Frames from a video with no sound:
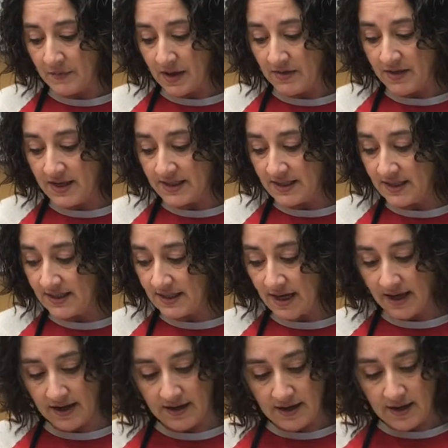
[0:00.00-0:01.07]
This is
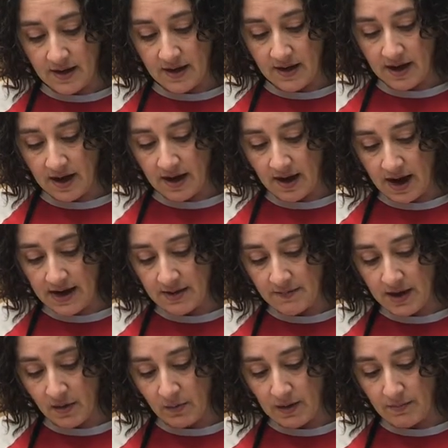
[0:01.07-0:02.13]
a item
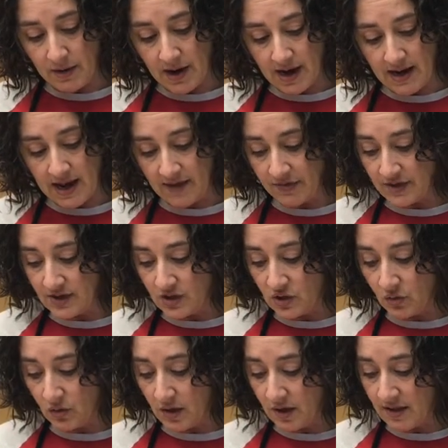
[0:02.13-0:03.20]
that we bought at the
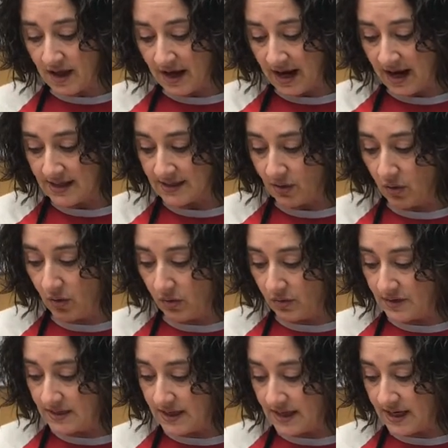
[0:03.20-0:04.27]
store that has
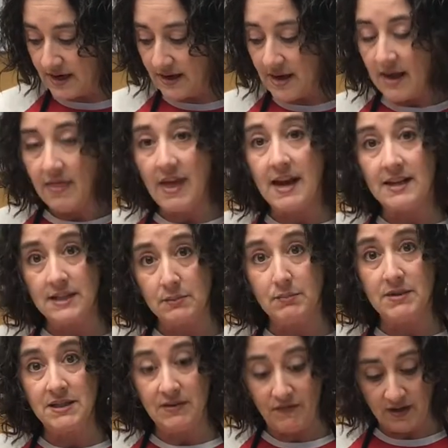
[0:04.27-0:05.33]
holes in it that is
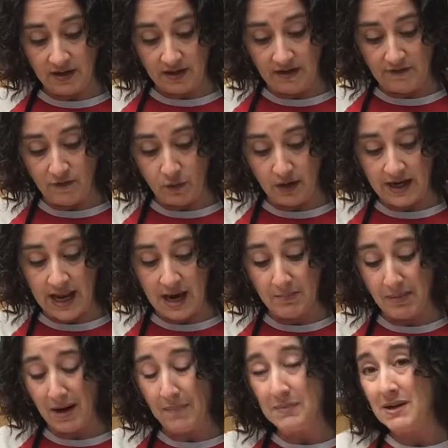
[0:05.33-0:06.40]
specifically for cake
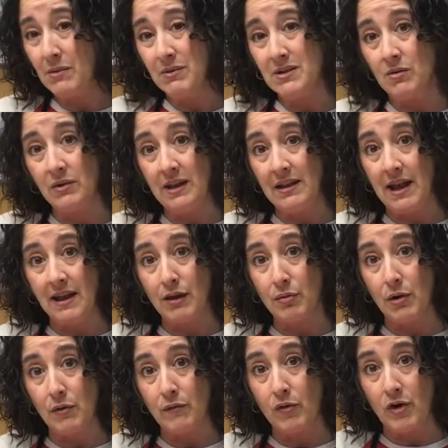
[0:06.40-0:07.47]
pops. It was only like $3
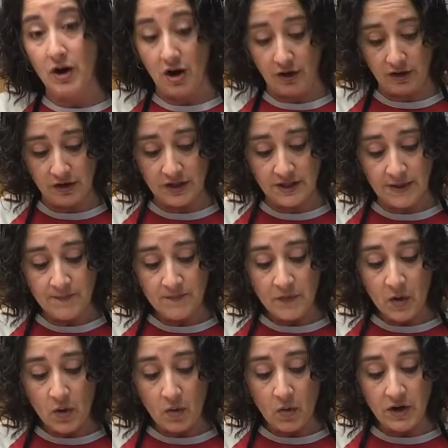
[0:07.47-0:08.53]
or $4,
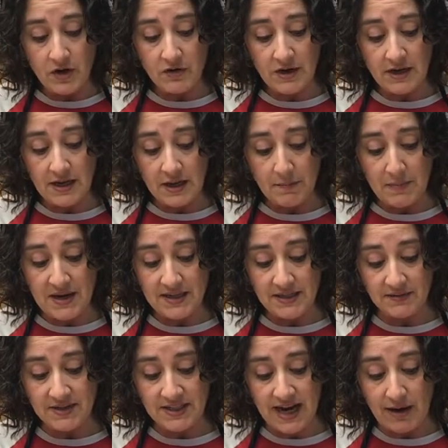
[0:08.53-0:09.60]
or you could get a piece of
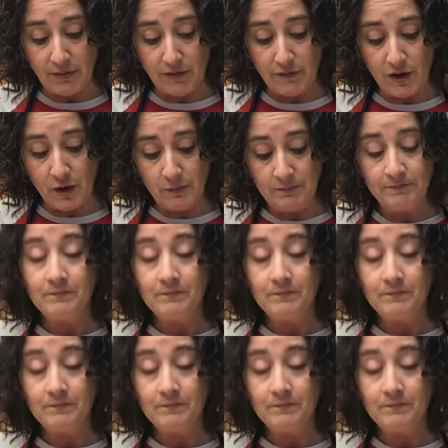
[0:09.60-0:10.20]
styrofoam